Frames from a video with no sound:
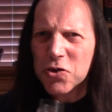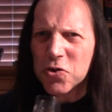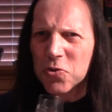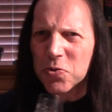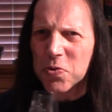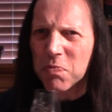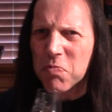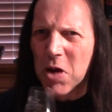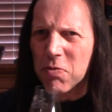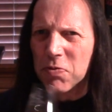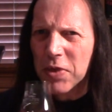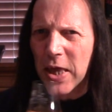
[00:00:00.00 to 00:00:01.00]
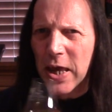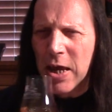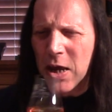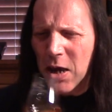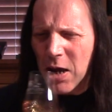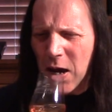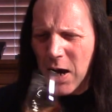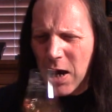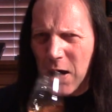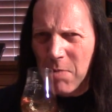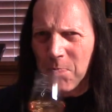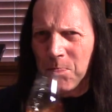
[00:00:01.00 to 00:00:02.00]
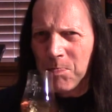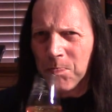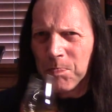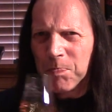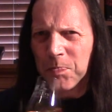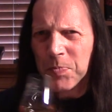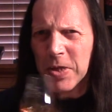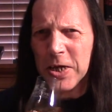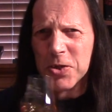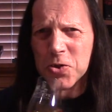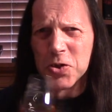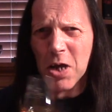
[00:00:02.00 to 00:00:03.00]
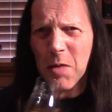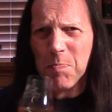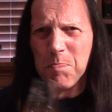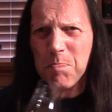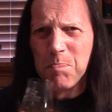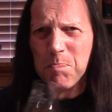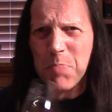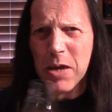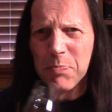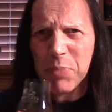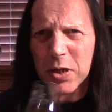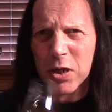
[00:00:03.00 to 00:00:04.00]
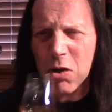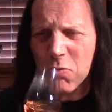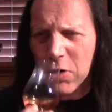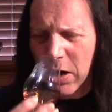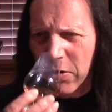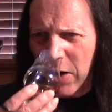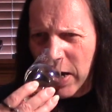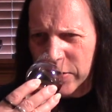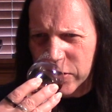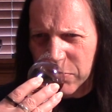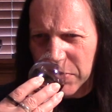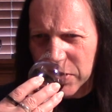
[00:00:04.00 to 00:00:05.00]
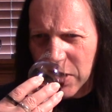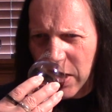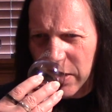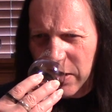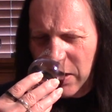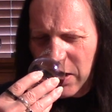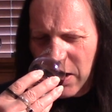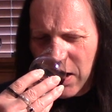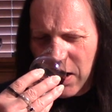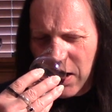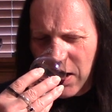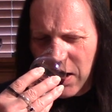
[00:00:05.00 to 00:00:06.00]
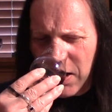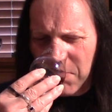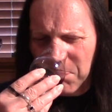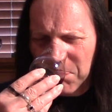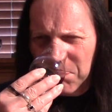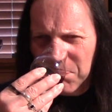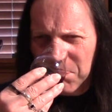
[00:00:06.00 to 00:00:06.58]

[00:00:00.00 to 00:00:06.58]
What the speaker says: sort of note there. It's a bit peculiar, it has to be said. I'm